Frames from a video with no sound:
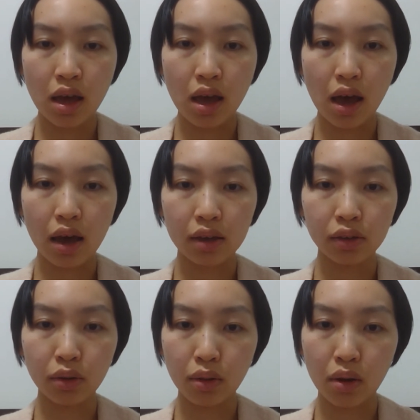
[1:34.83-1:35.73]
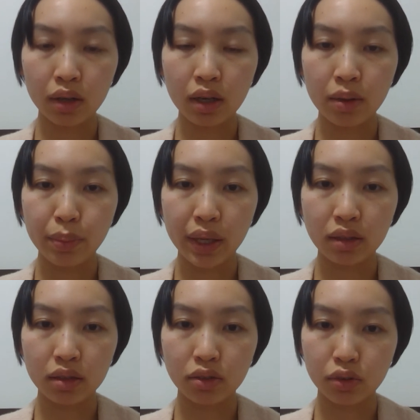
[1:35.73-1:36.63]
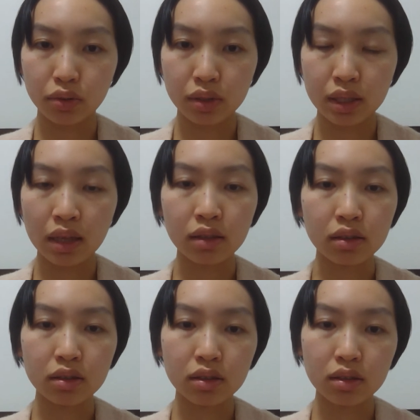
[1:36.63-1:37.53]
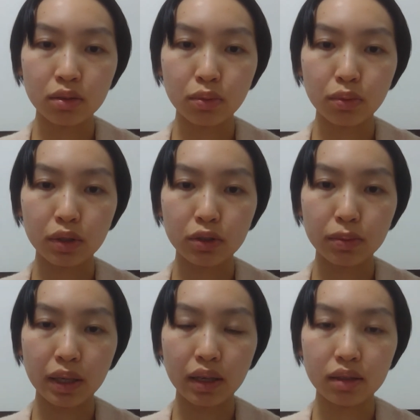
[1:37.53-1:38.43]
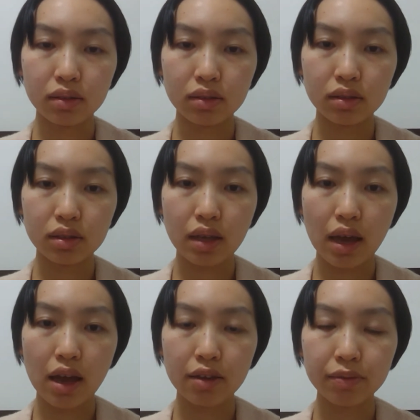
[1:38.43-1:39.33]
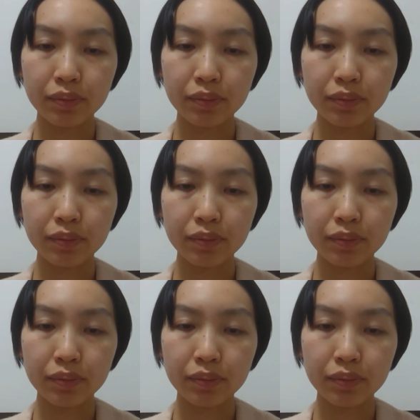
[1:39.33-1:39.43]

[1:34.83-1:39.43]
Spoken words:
are no longer meet the new standards, which means that